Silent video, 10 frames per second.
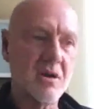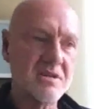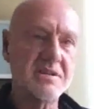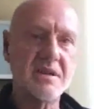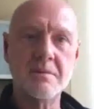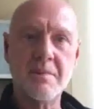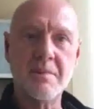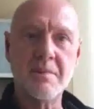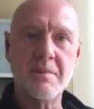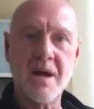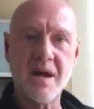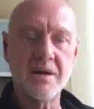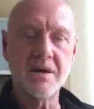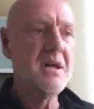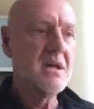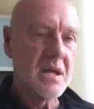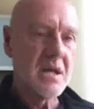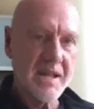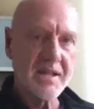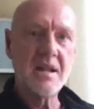We're constantly in the market,
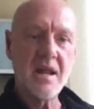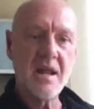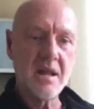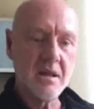collecting